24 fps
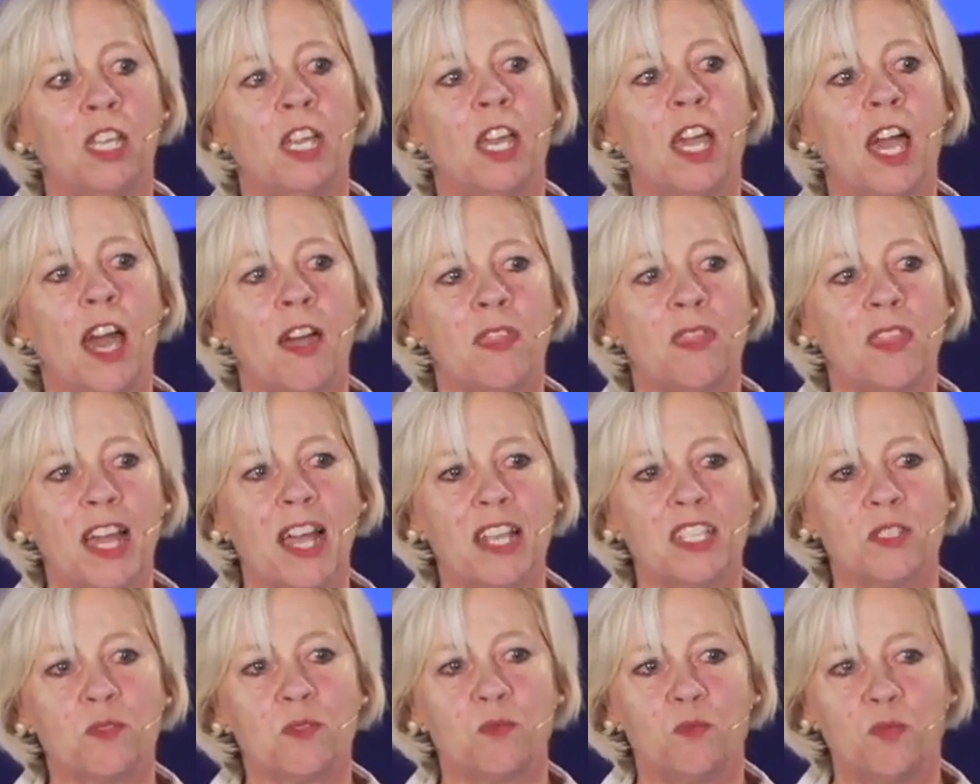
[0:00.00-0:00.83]
And
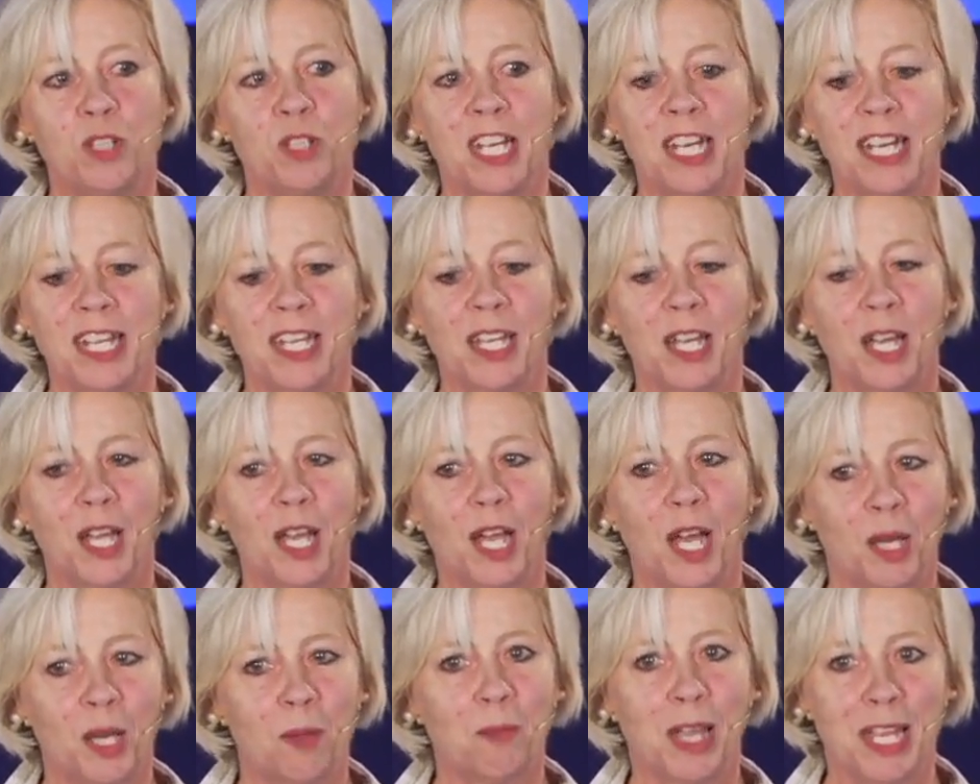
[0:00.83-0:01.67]
that's really
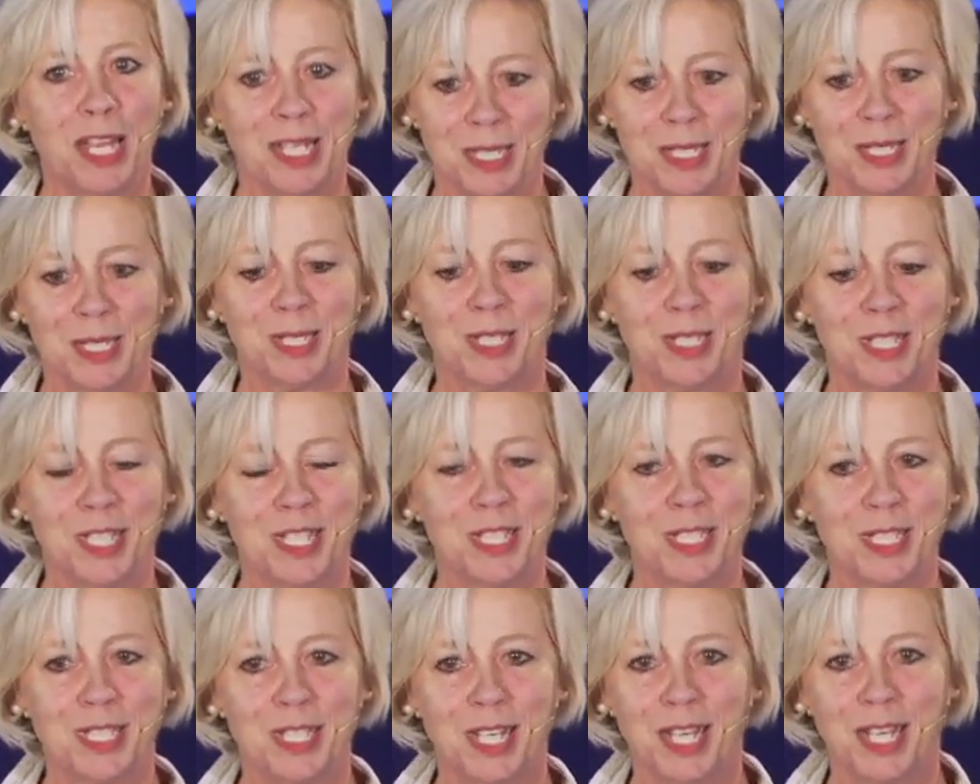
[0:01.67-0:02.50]
an amazing
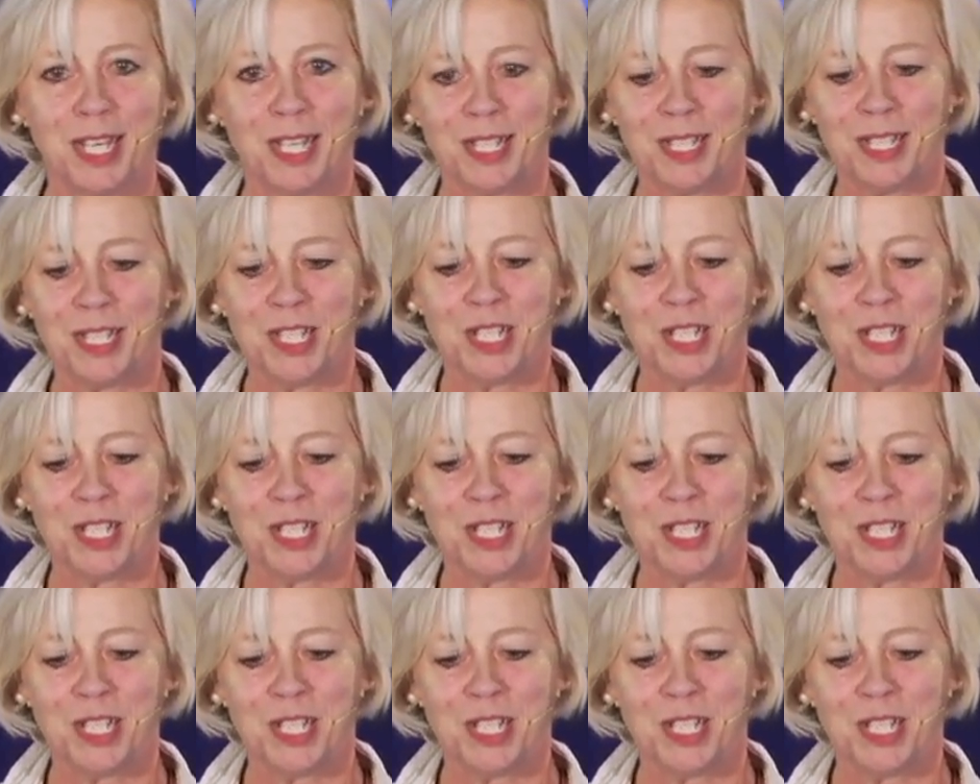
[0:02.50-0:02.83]
statistic.